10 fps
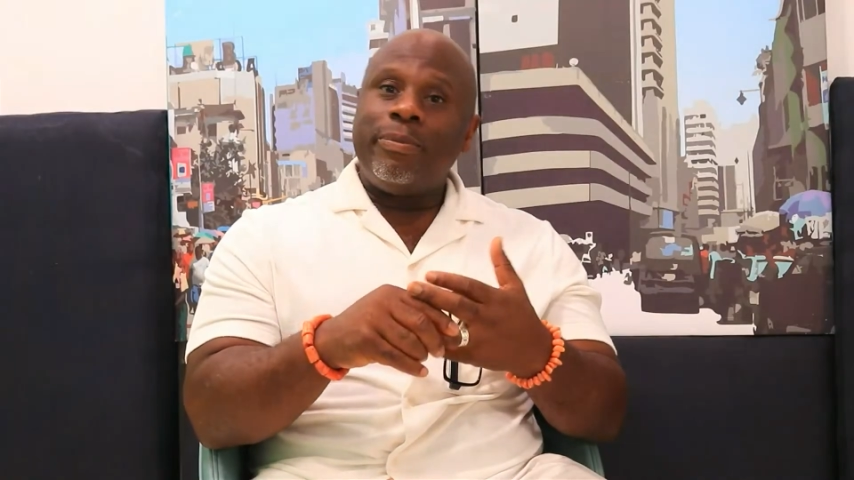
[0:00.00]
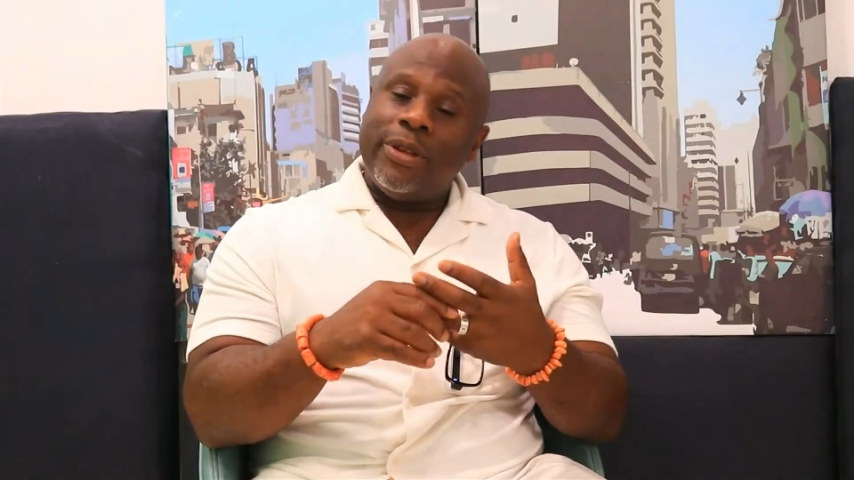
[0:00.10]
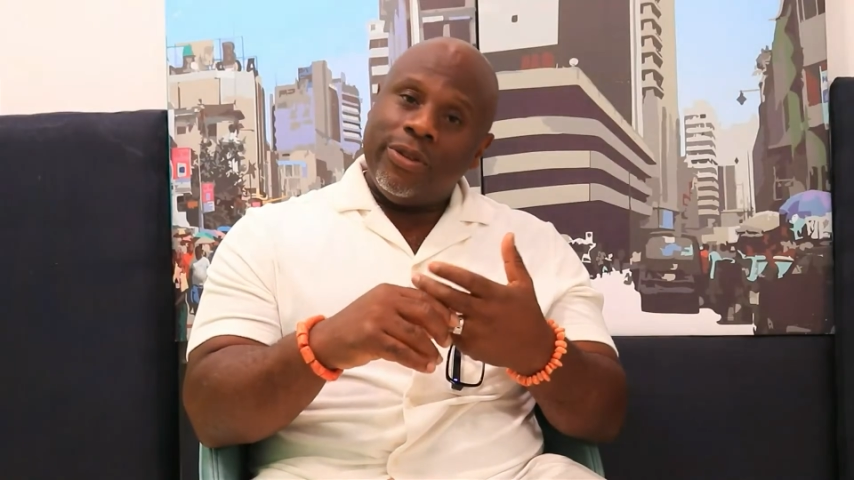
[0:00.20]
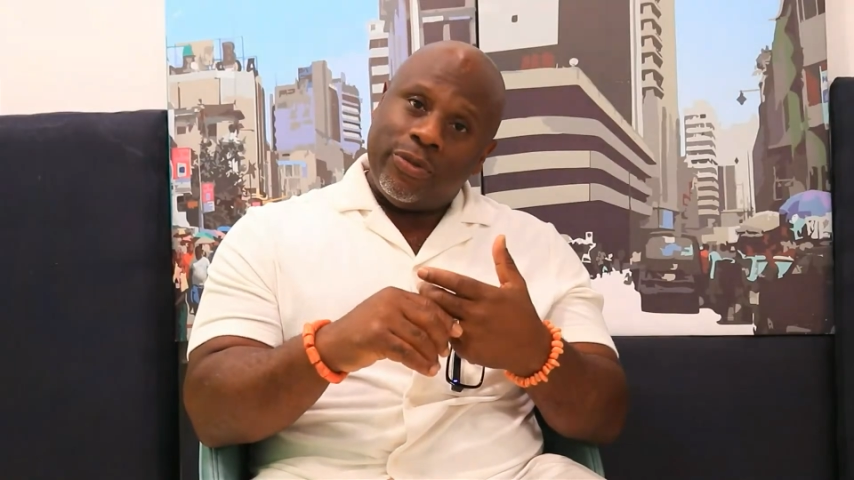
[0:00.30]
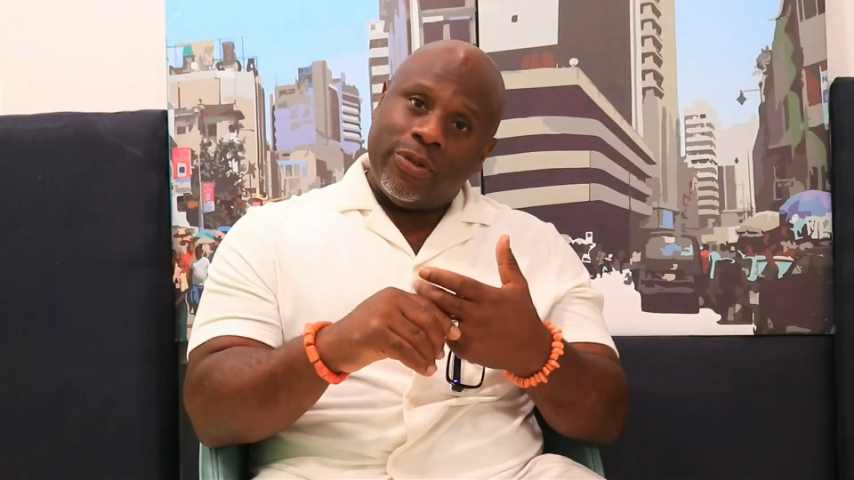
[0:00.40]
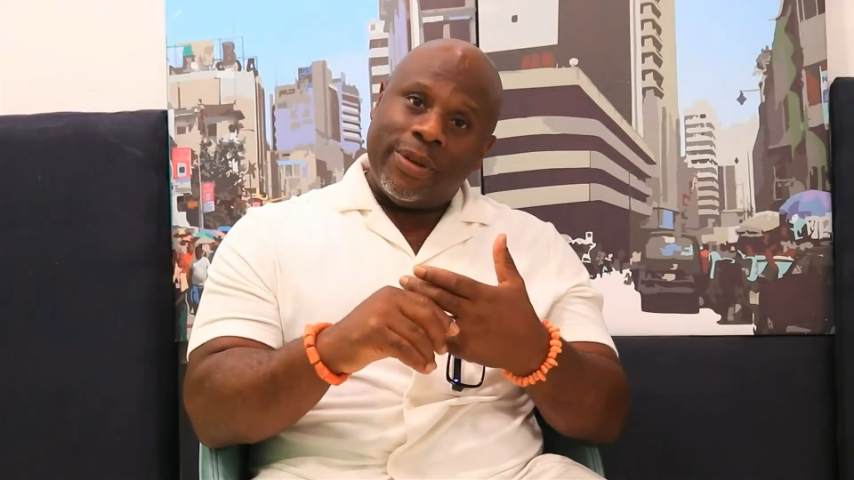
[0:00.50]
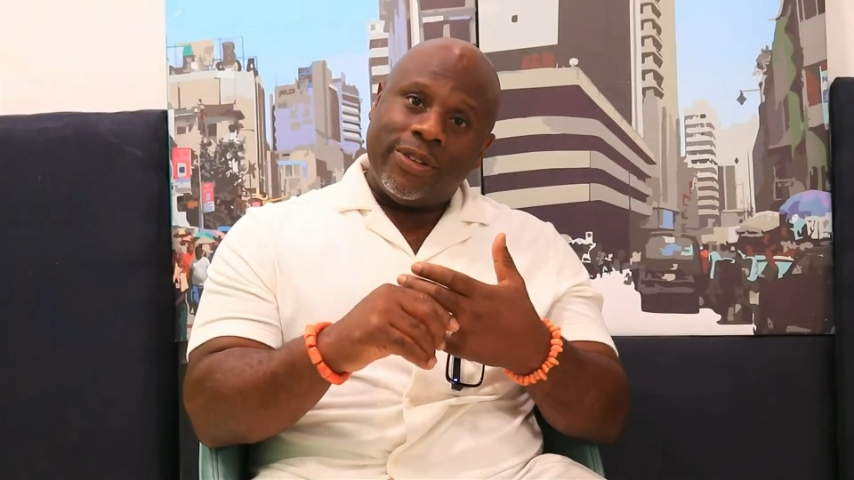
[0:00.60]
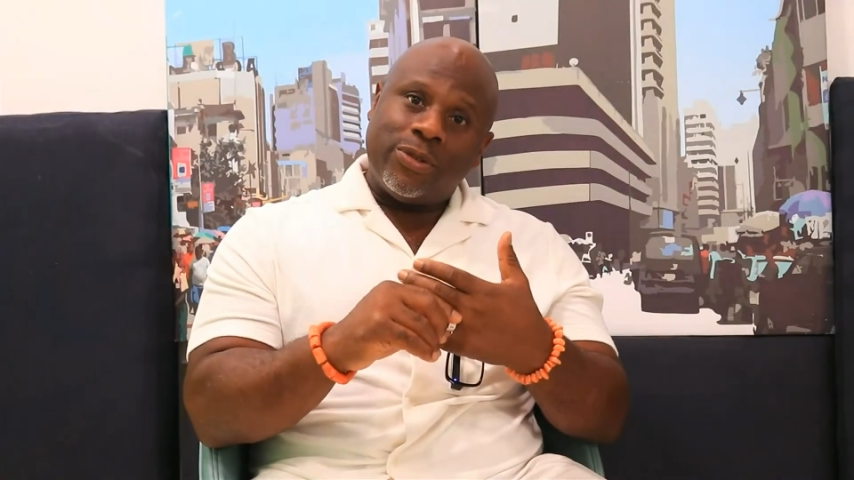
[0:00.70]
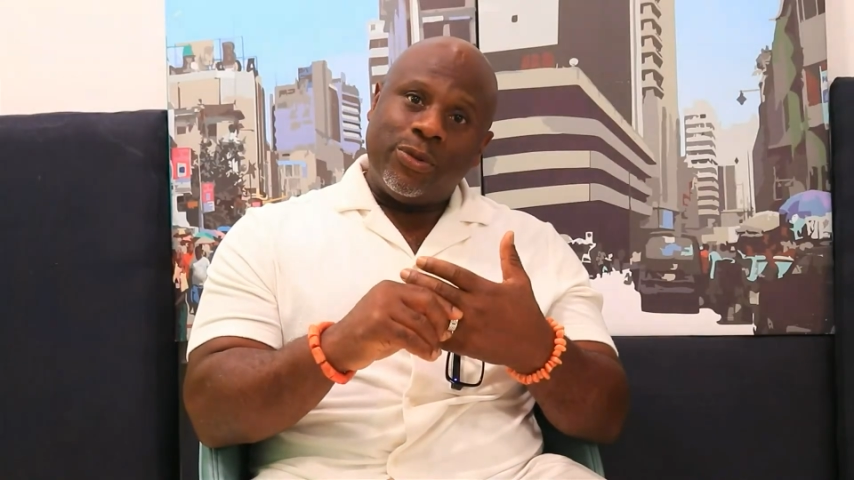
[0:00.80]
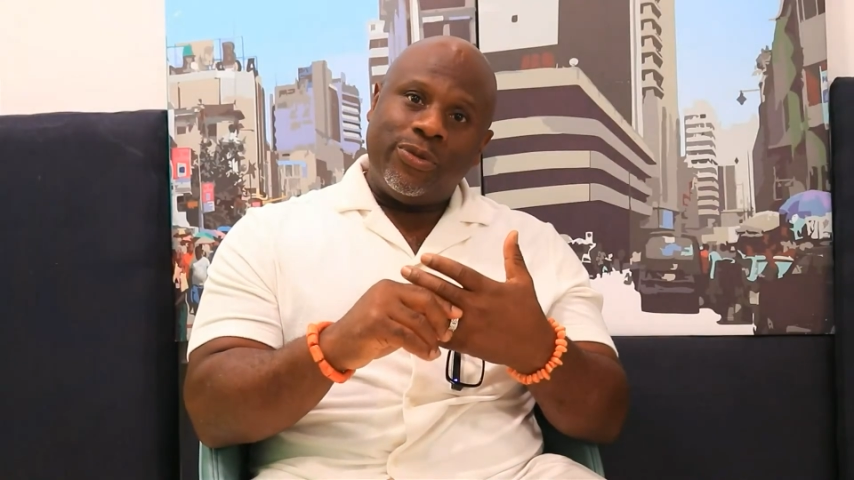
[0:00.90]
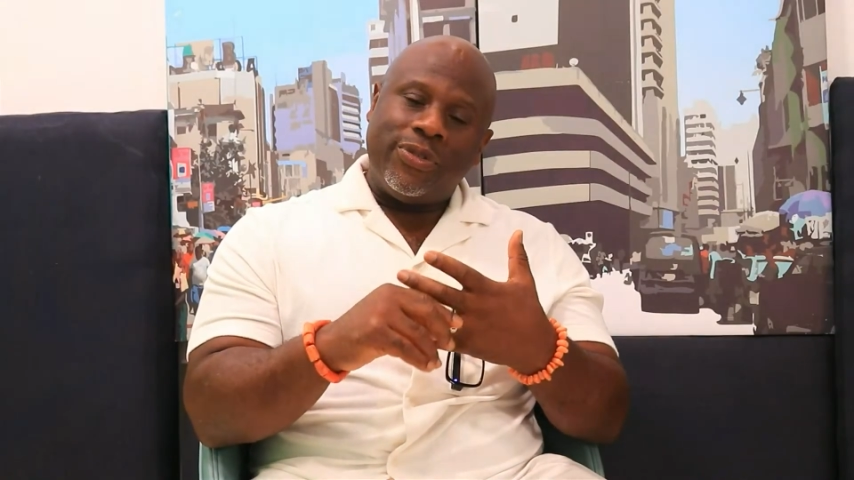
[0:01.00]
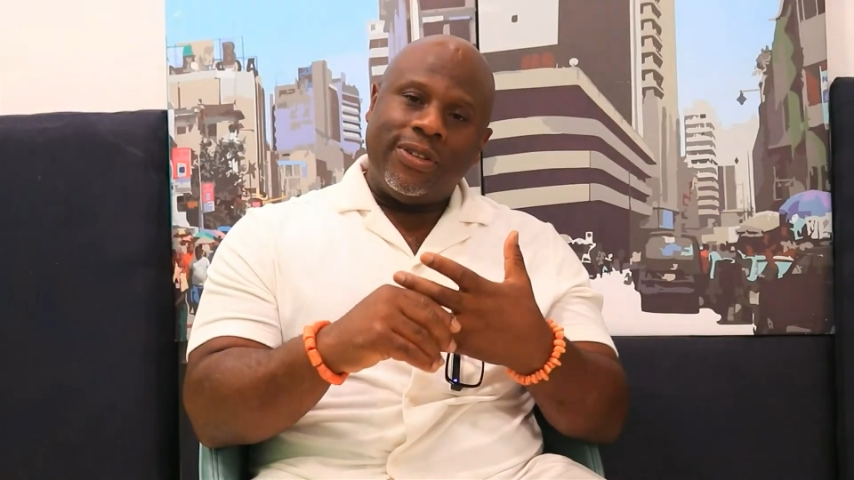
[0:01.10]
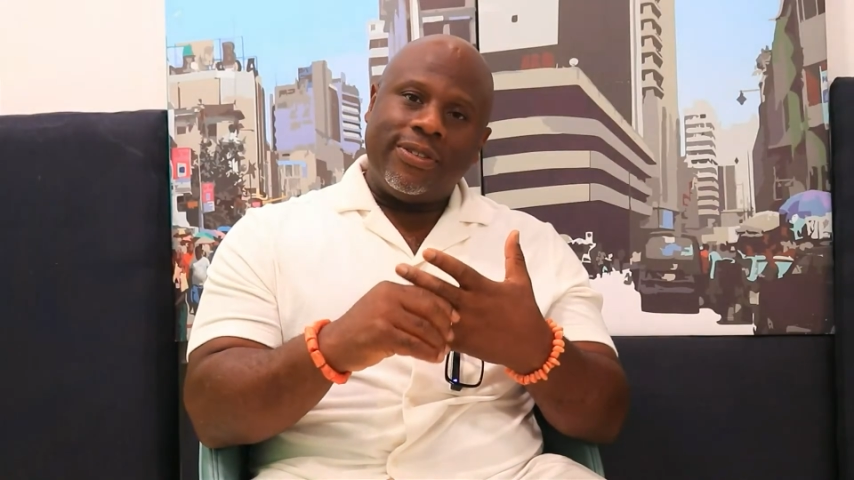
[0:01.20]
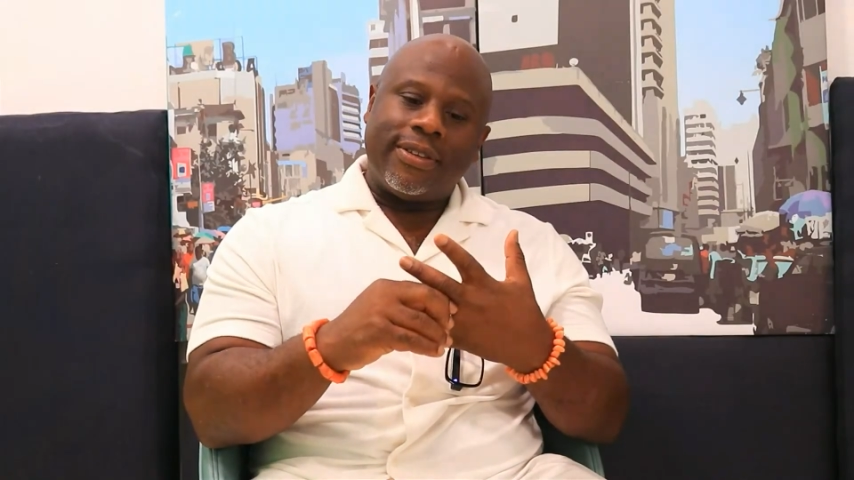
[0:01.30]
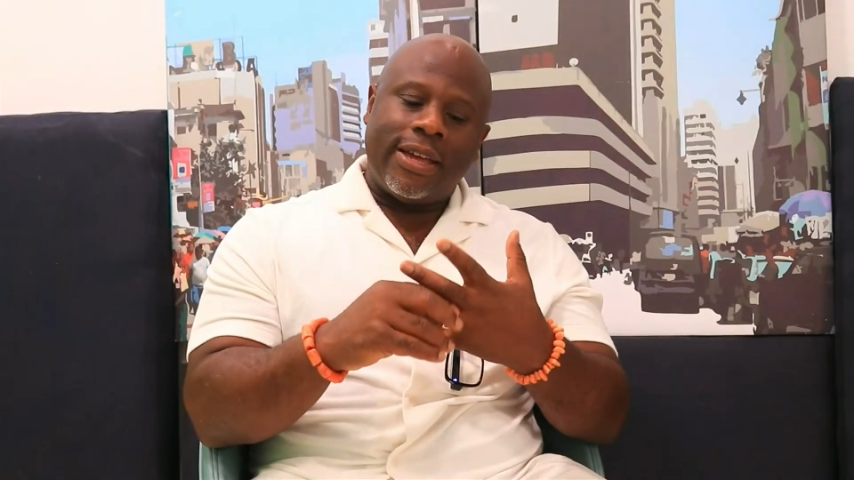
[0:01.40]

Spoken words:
paid for my school fees,